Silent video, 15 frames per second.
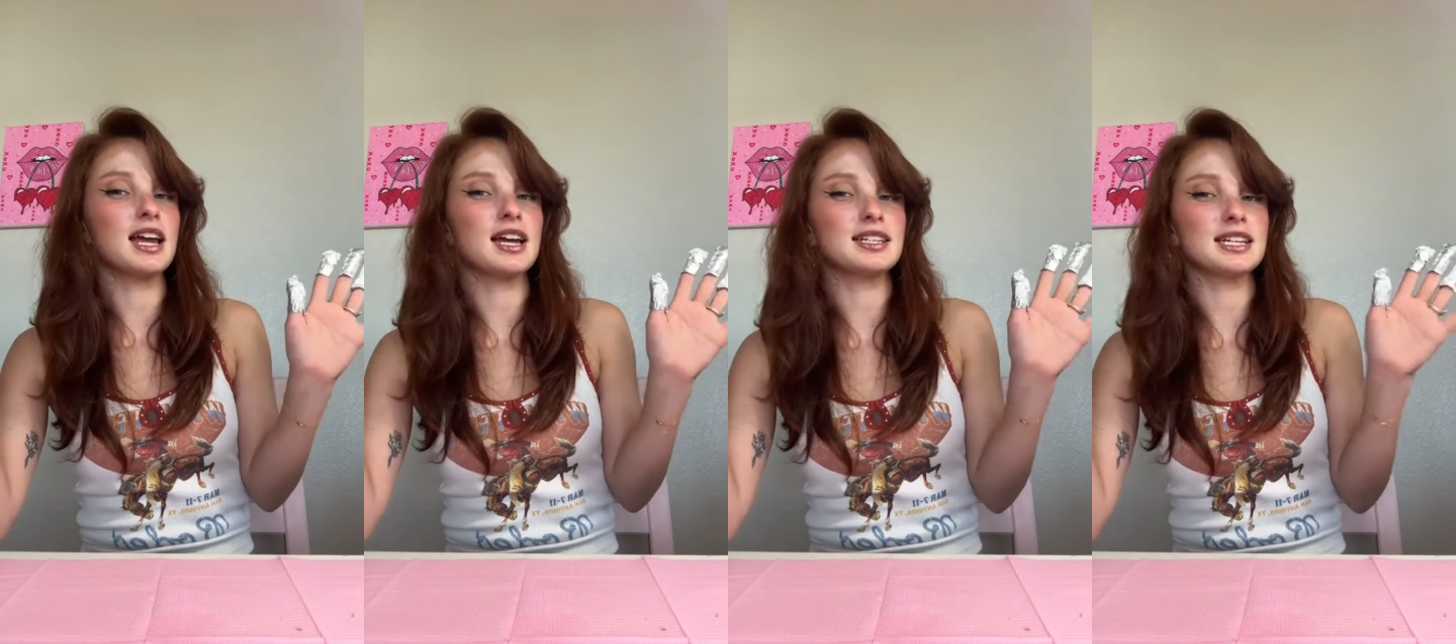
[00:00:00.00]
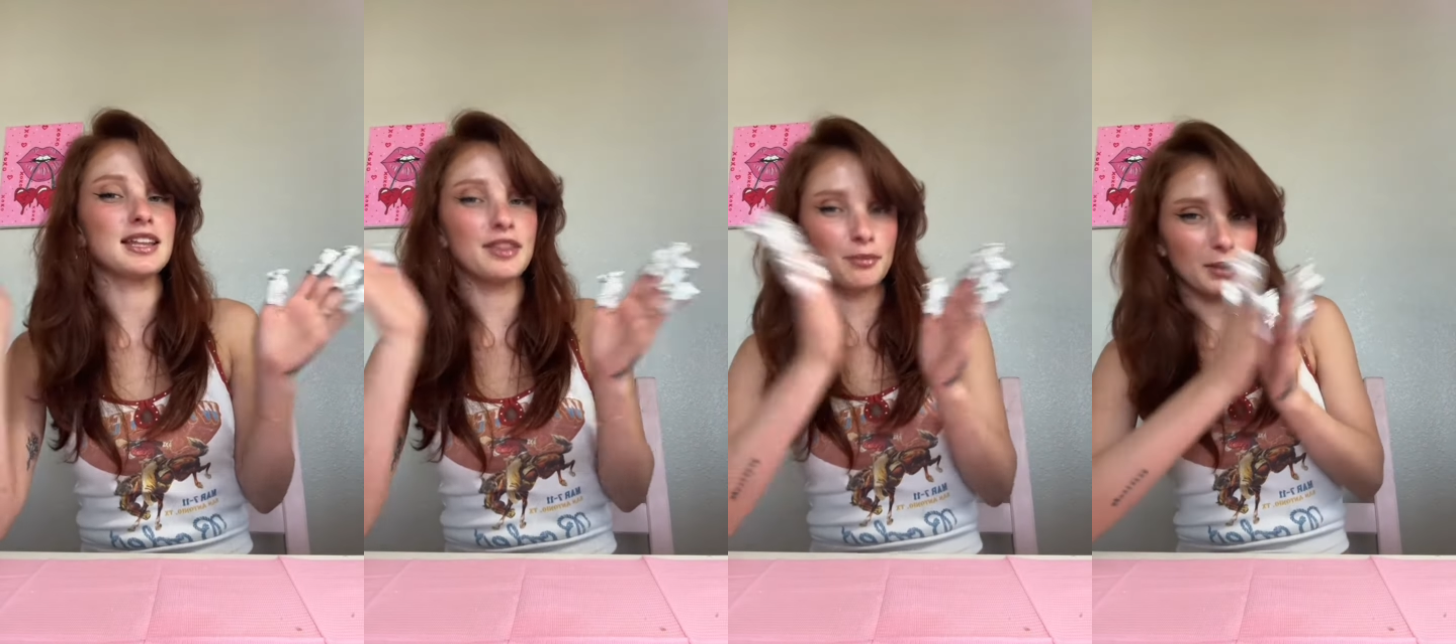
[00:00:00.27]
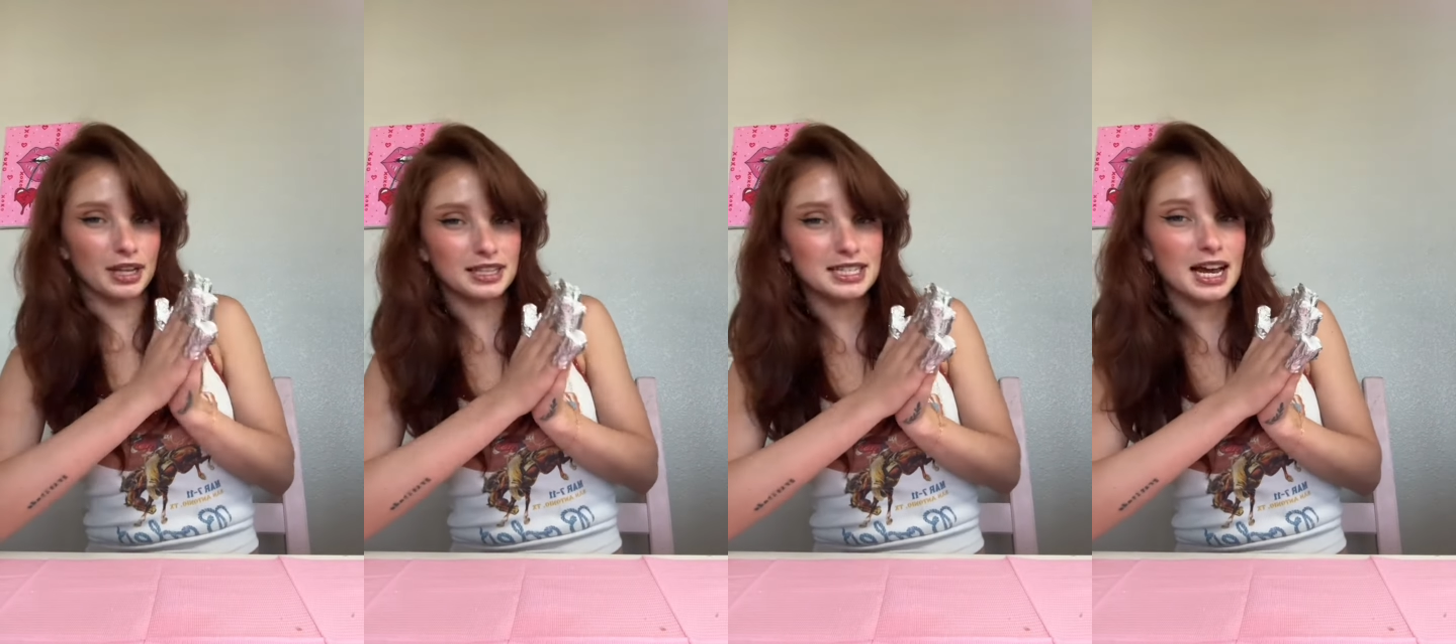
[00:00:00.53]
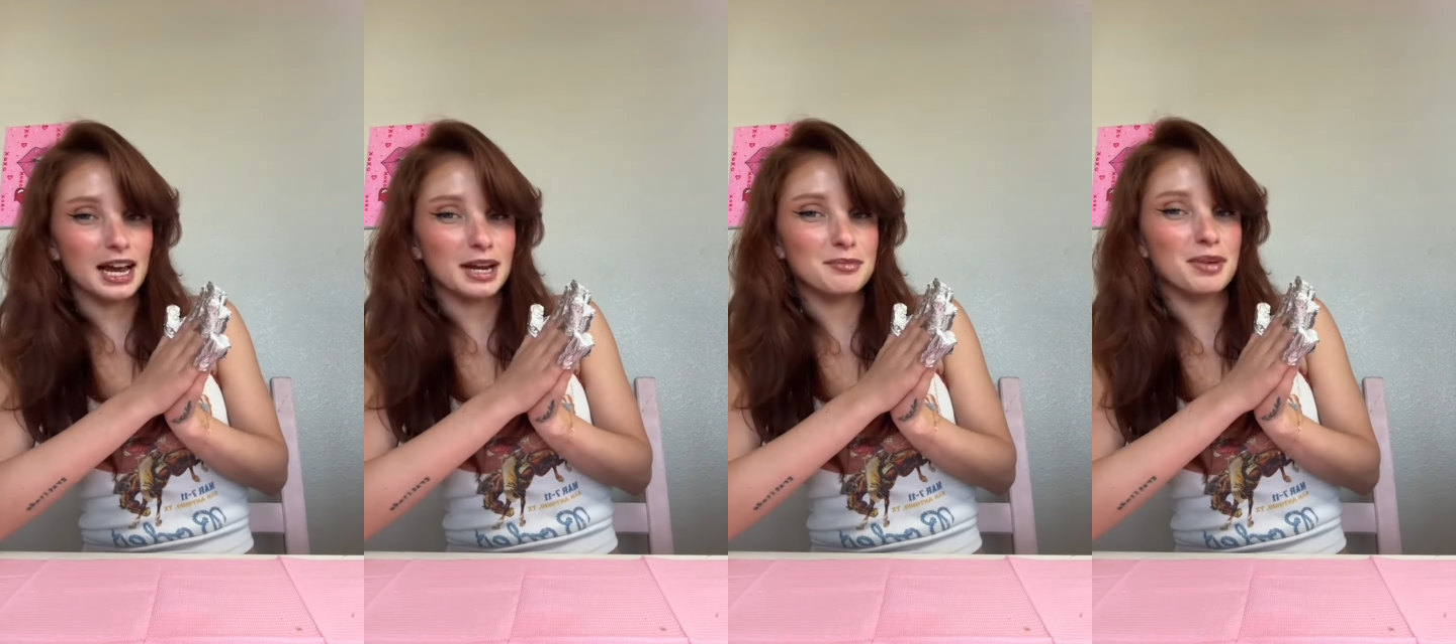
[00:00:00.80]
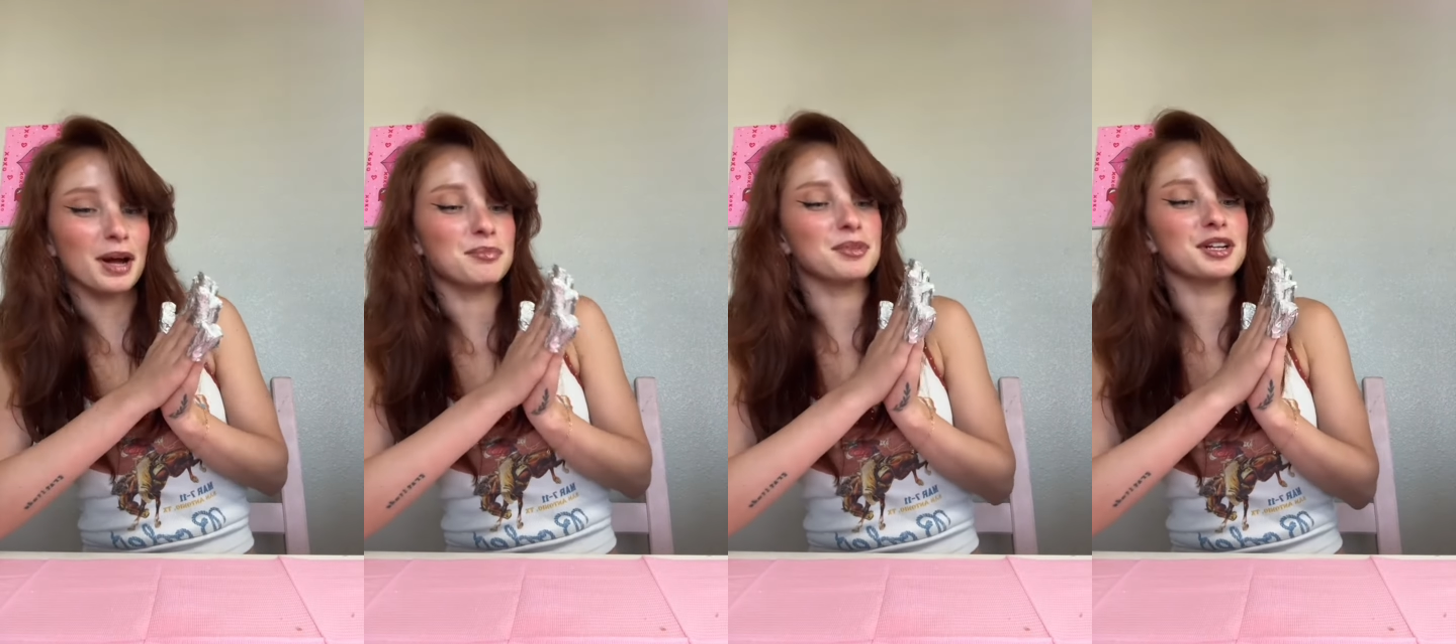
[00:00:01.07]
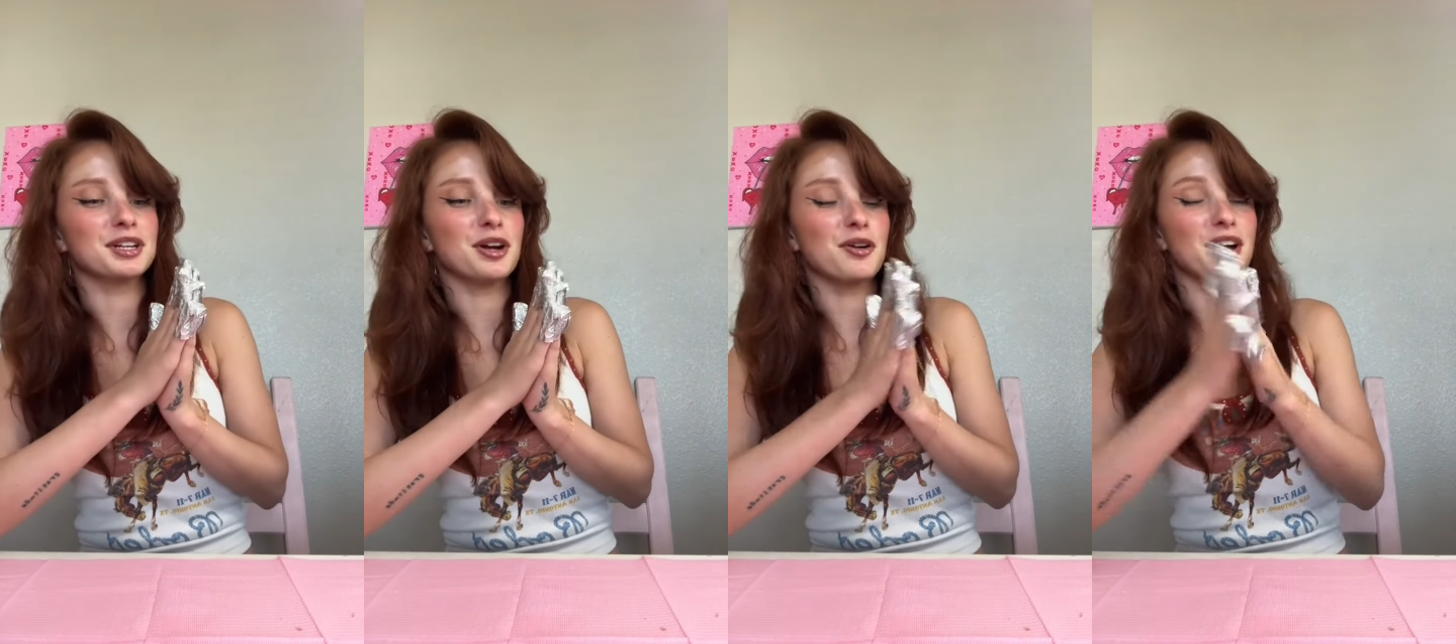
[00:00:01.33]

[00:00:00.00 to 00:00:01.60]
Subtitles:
and in the meantime, I'm going